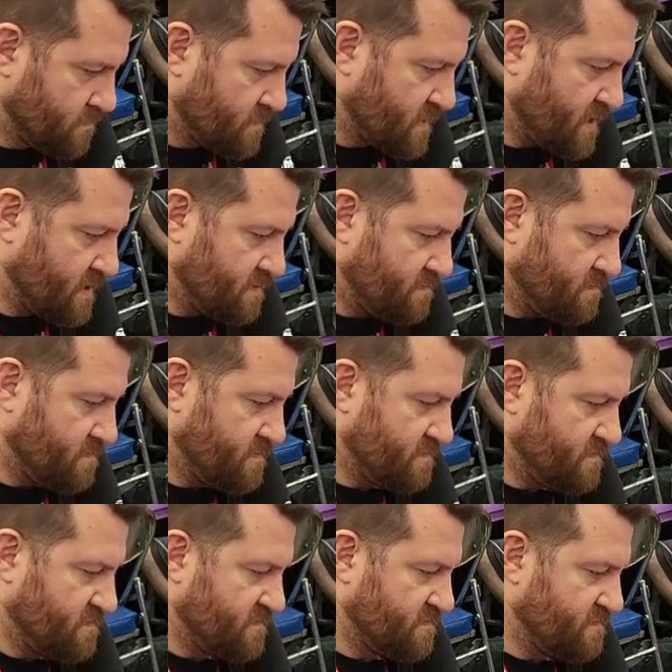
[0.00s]
Okay.
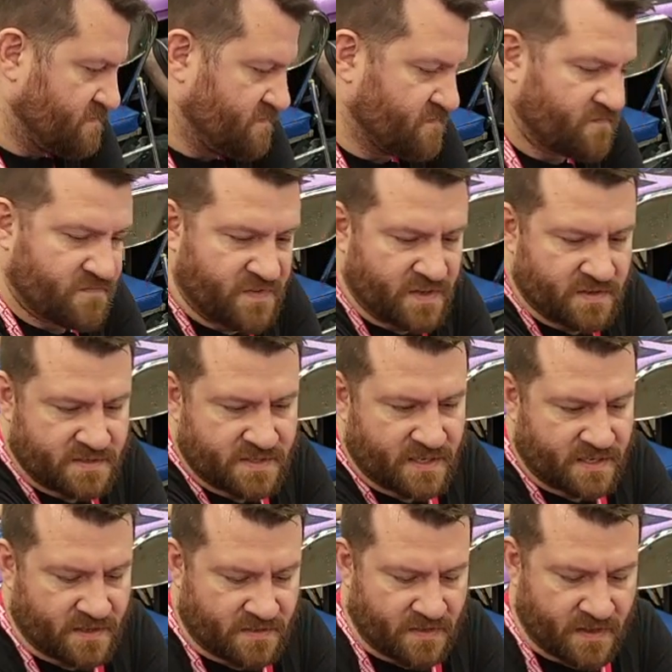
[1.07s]
Feels
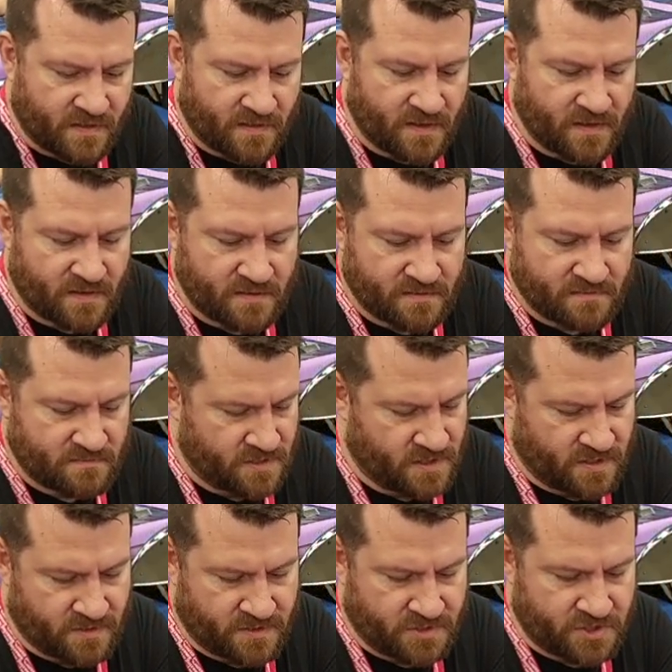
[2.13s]
like a thing that,
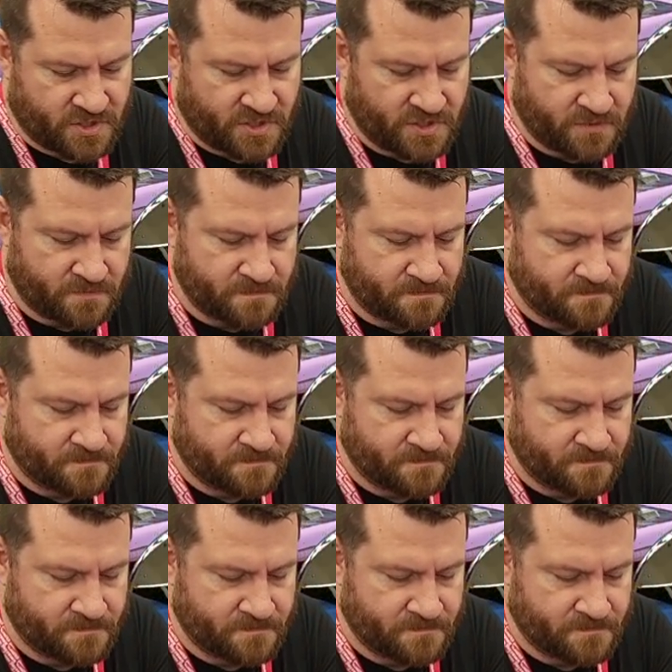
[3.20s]
you should do.